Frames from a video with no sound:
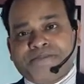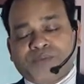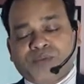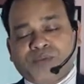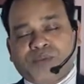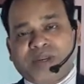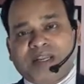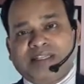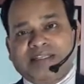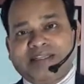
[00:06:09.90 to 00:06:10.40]

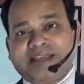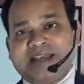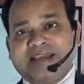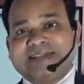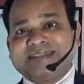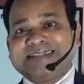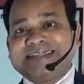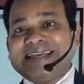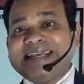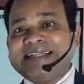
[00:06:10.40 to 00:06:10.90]

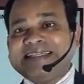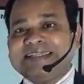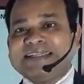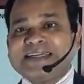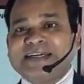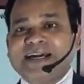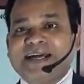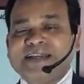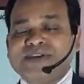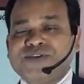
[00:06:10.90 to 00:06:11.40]
CNC
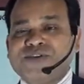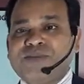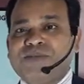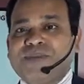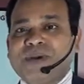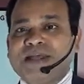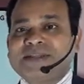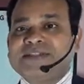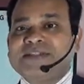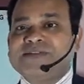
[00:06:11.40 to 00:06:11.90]
control
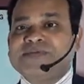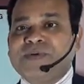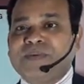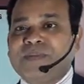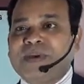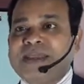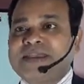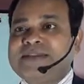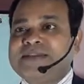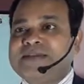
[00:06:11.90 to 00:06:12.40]
process for
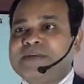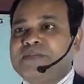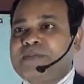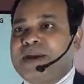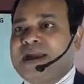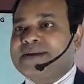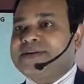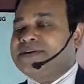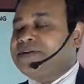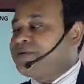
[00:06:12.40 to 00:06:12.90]
making the
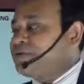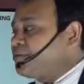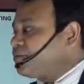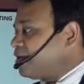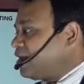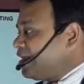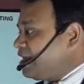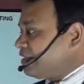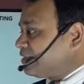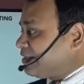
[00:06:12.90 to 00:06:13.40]
pattern.
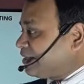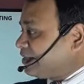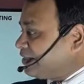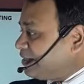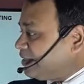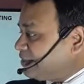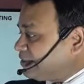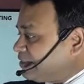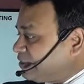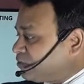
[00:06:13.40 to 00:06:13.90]
So
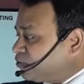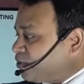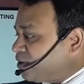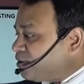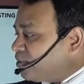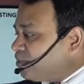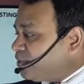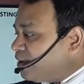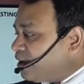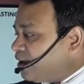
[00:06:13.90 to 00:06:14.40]
this is one
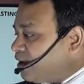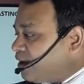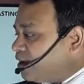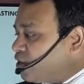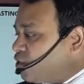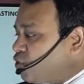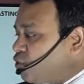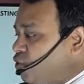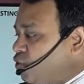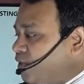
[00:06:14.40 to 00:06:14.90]
of the
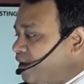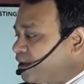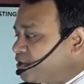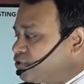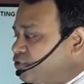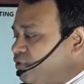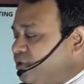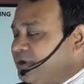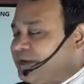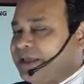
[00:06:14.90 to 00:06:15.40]
core
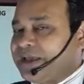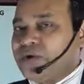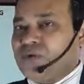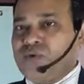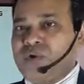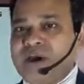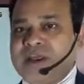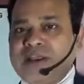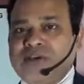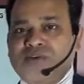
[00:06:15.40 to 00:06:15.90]
actually, like
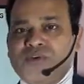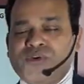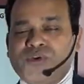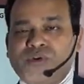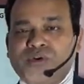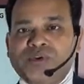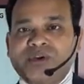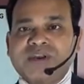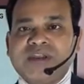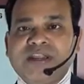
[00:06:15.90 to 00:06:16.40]
where you
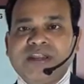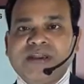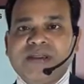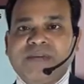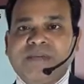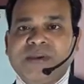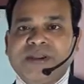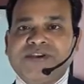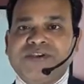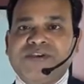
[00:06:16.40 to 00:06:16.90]
don't need a
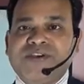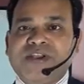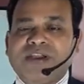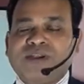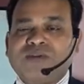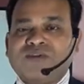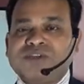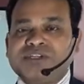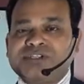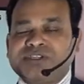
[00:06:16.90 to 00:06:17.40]
material
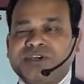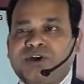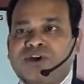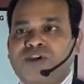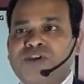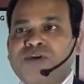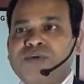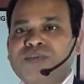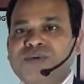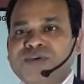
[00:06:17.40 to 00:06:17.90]
which is a
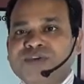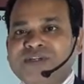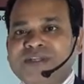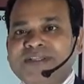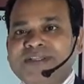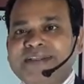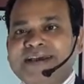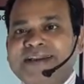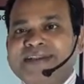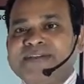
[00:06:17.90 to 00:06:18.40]
hollow portion,
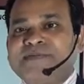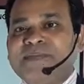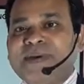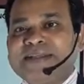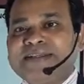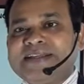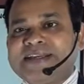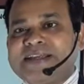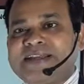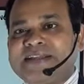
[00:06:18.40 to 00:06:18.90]
that is
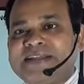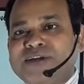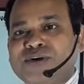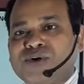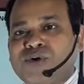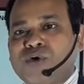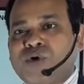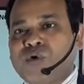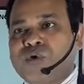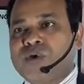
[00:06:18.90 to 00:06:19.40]
basically the
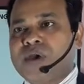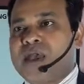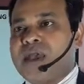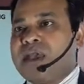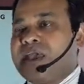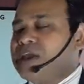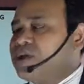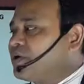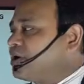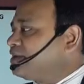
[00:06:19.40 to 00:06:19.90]
core.
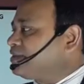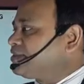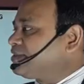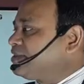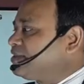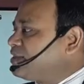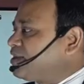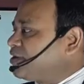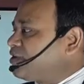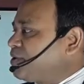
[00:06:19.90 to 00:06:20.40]
You can see
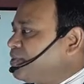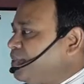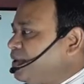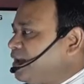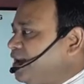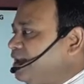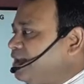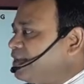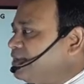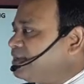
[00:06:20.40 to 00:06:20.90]
the
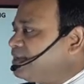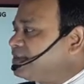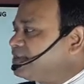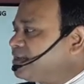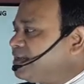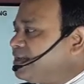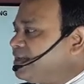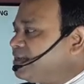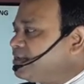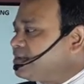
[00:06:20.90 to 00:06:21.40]
typically they
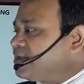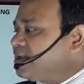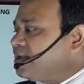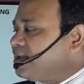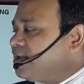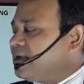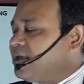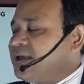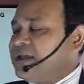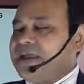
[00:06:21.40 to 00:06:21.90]
say
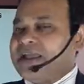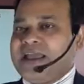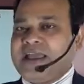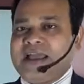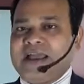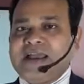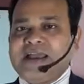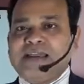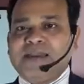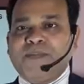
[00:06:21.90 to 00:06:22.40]
the
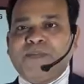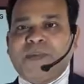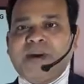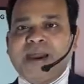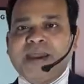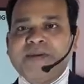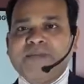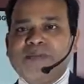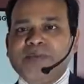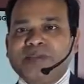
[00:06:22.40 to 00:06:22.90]
angle
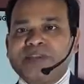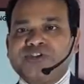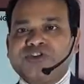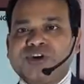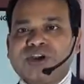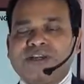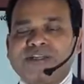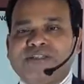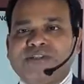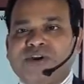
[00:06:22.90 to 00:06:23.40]
pipe
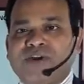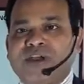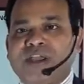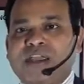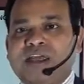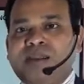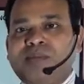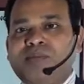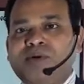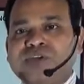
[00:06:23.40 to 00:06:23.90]
joints or
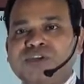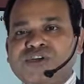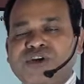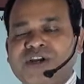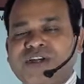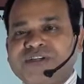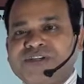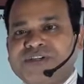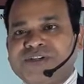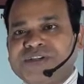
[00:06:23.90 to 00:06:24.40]
elbow
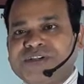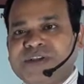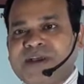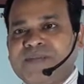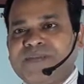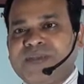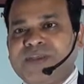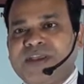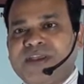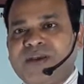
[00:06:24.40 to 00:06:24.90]
joints or
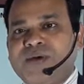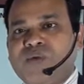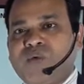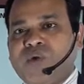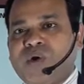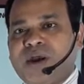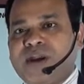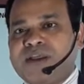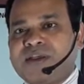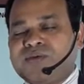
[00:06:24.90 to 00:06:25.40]
something
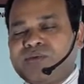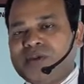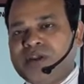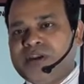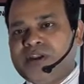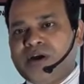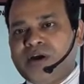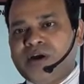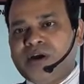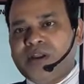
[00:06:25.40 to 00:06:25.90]
where you need
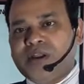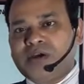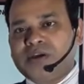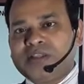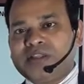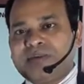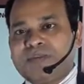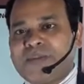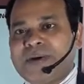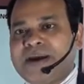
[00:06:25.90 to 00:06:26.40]
a hollow in
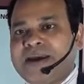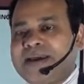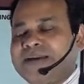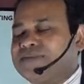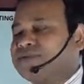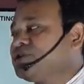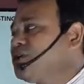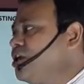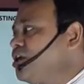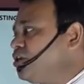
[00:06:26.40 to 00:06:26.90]
the
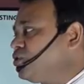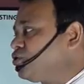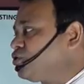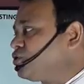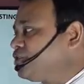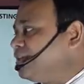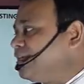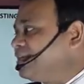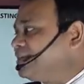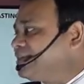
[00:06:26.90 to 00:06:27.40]
pipes. So
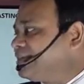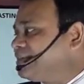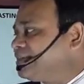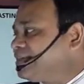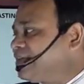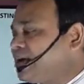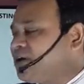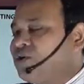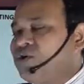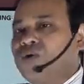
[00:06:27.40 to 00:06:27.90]
this is
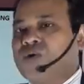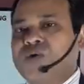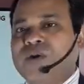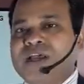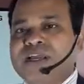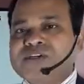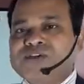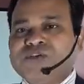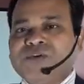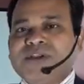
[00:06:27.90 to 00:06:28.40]
the core
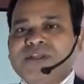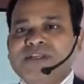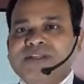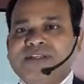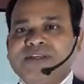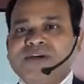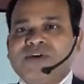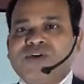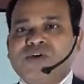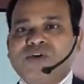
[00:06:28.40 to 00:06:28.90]
actually, the
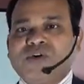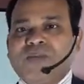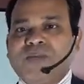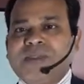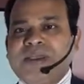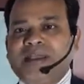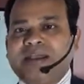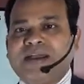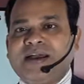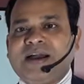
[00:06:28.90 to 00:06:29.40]
core of
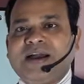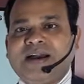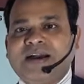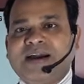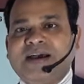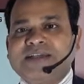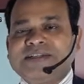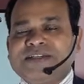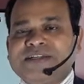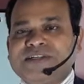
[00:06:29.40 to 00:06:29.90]
the
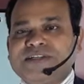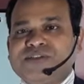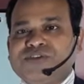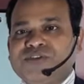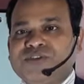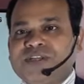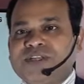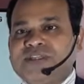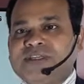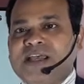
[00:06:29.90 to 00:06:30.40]
casting. So
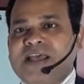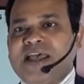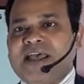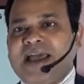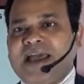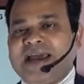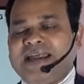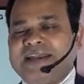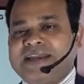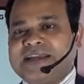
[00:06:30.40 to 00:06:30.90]
this,
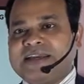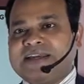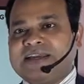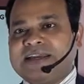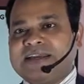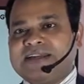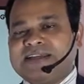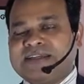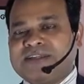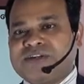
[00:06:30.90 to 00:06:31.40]
and it
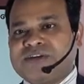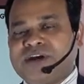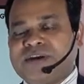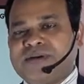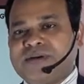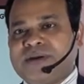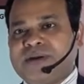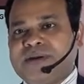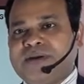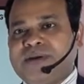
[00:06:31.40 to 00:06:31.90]
is got
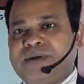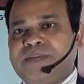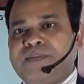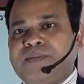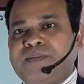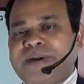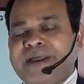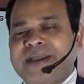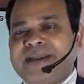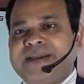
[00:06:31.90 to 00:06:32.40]

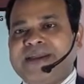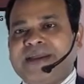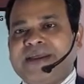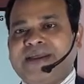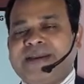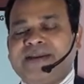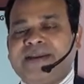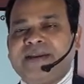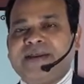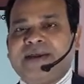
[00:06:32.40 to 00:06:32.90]
break
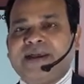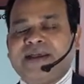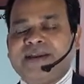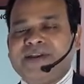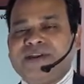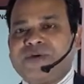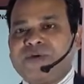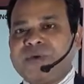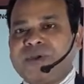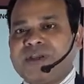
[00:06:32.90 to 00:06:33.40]

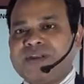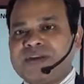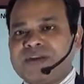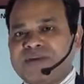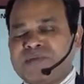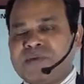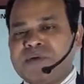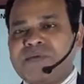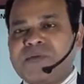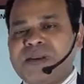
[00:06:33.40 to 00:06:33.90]
during the
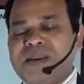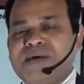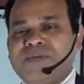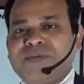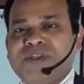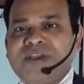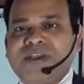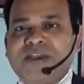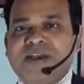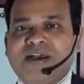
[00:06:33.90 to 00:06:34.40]
removal of
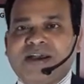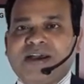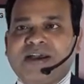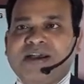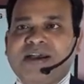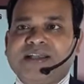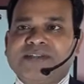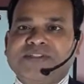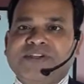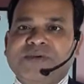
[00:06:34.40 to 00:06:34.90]
the
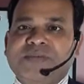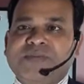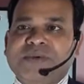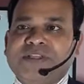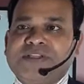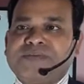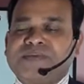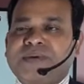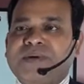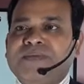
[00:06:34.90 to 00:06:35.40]
casting
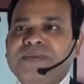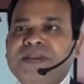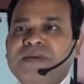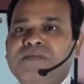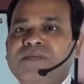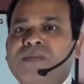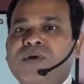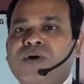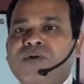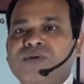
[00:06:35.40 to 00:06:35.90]
piece from the
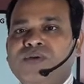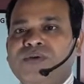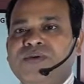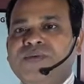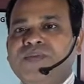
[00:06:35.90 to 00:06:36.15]
mold.